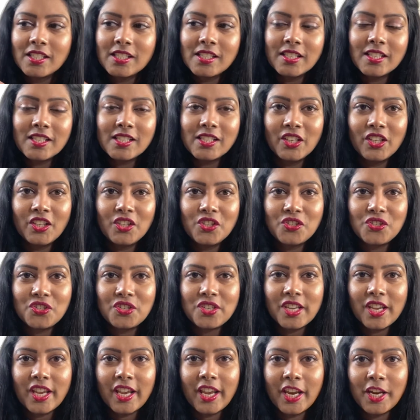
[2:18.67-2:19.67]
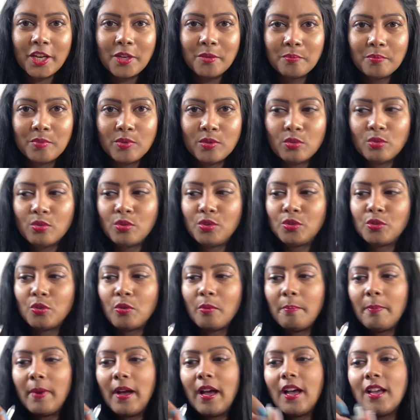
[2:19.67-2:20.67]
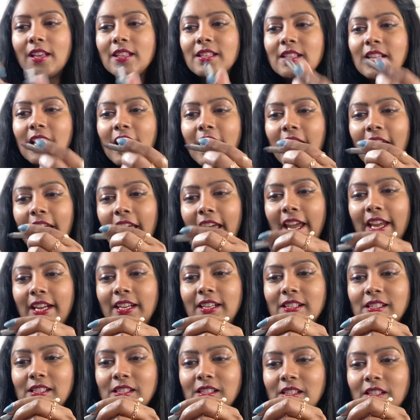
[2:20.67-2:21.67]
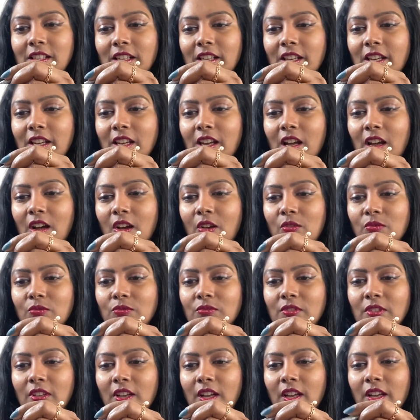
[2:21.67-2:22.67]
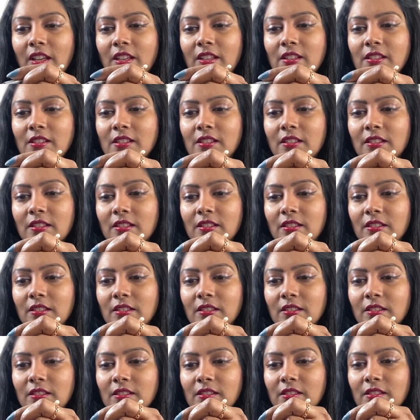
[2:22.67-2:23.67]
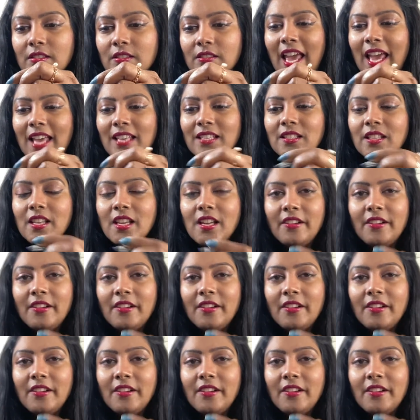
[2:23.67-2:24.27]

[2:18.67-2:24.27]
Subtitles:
is in shade Blue Topaz, and see how nice it is. As they are